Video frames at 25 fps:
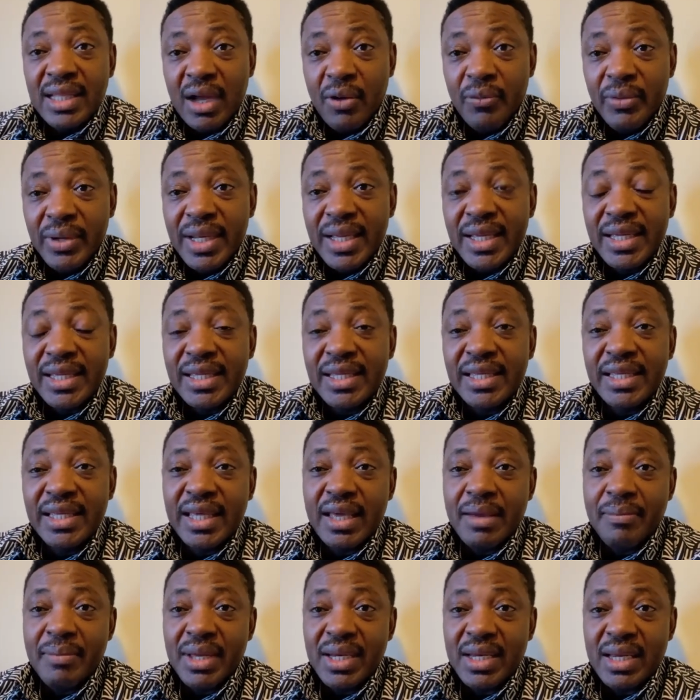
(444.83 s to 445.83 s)
That way then
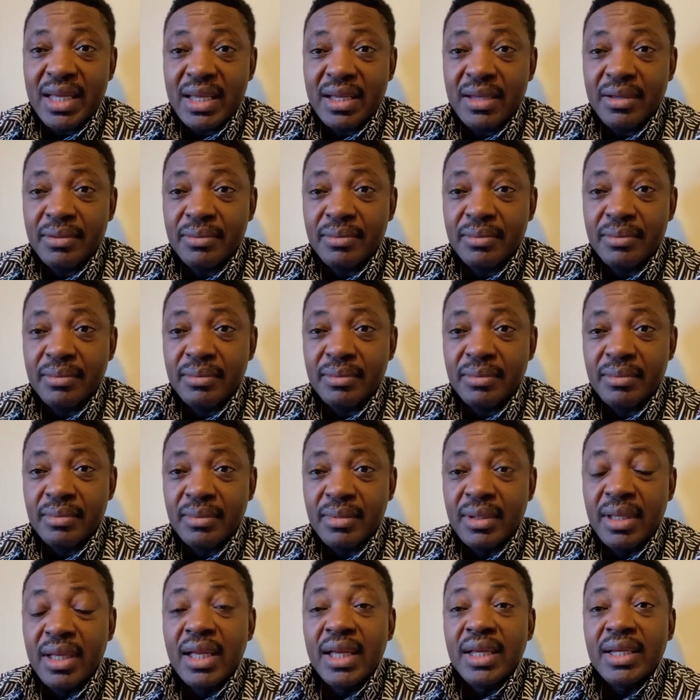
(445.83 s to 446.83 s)
key Kemende.
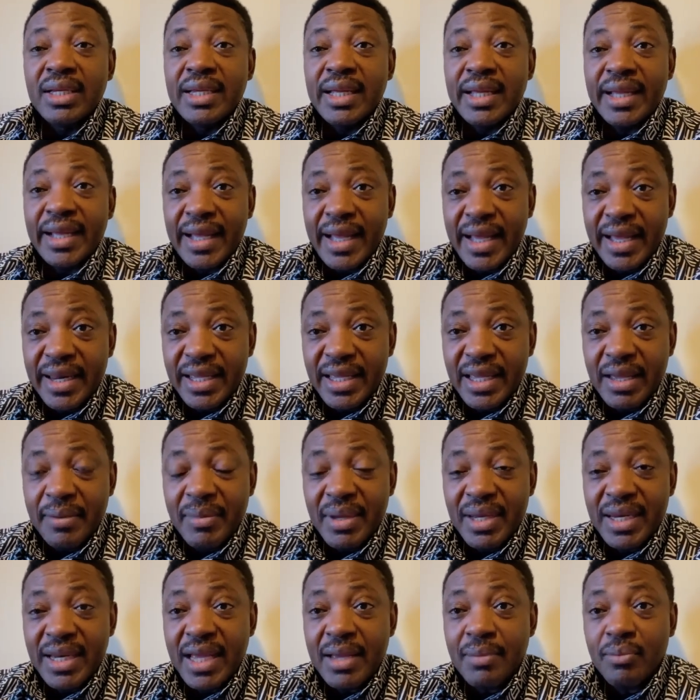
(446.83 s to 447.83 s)
Then carry
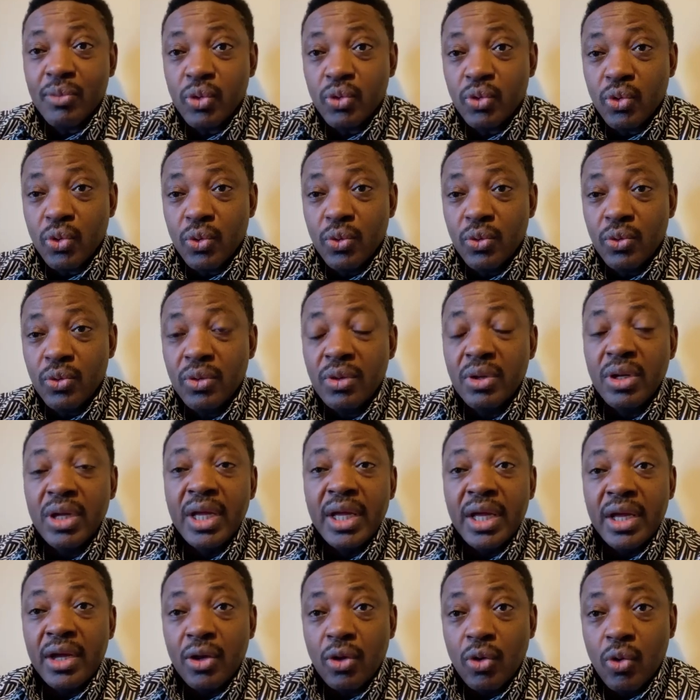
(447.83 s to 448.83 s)
Kemende moto,
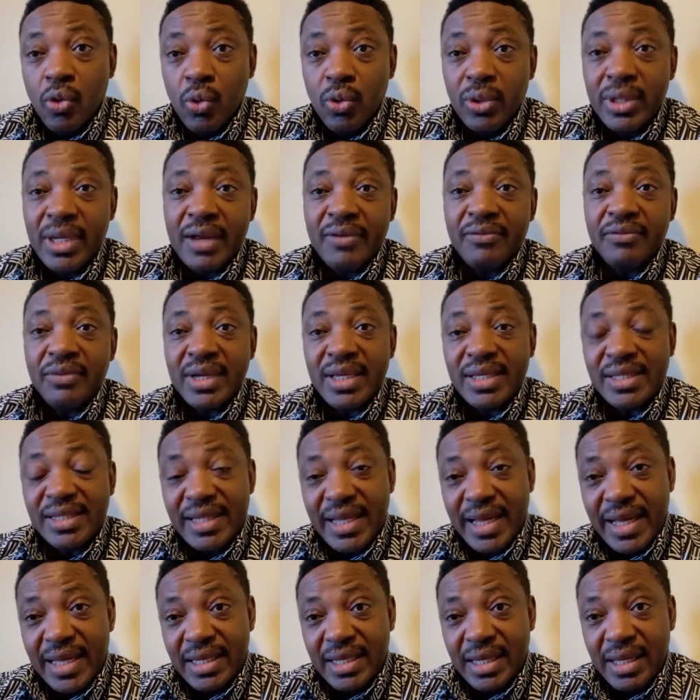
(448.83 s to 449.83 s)
go down for
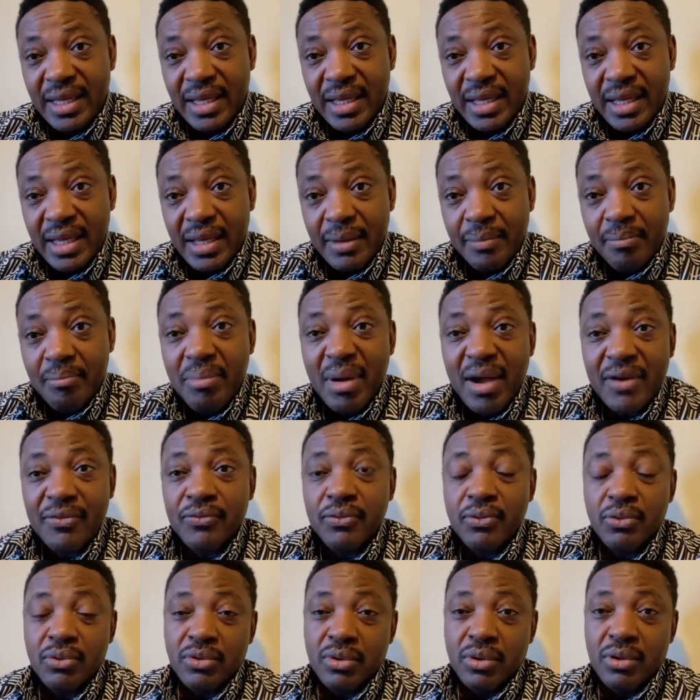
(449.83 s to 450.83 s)
inside
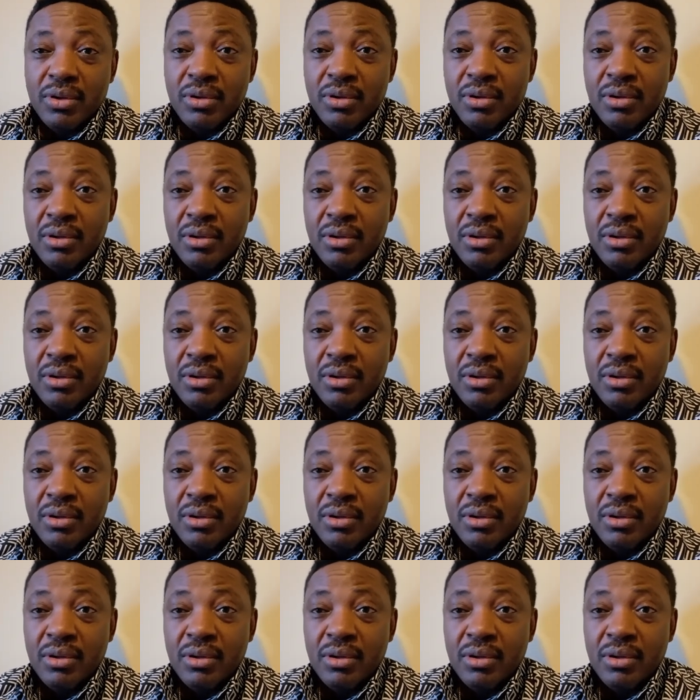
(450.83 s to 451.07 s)
barefoot,